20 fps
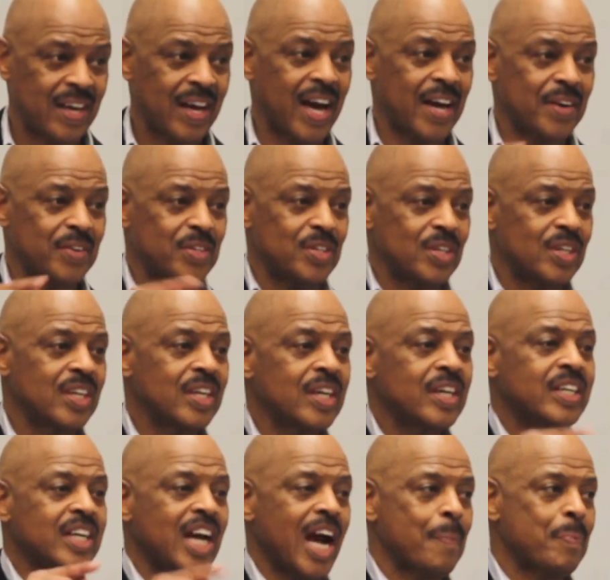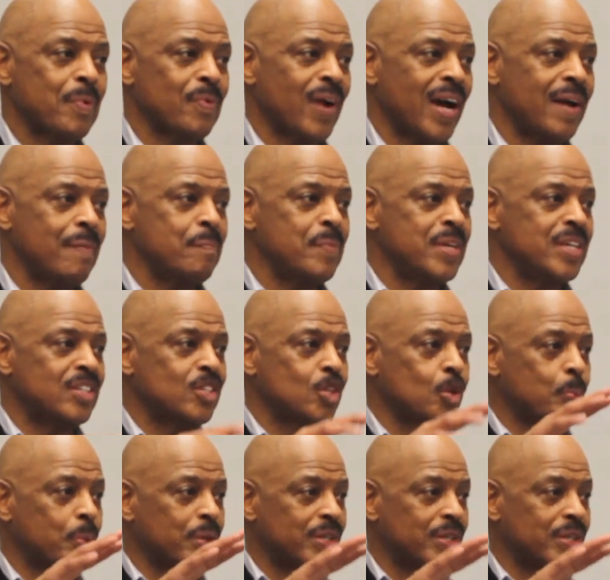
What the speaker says: Copyright means to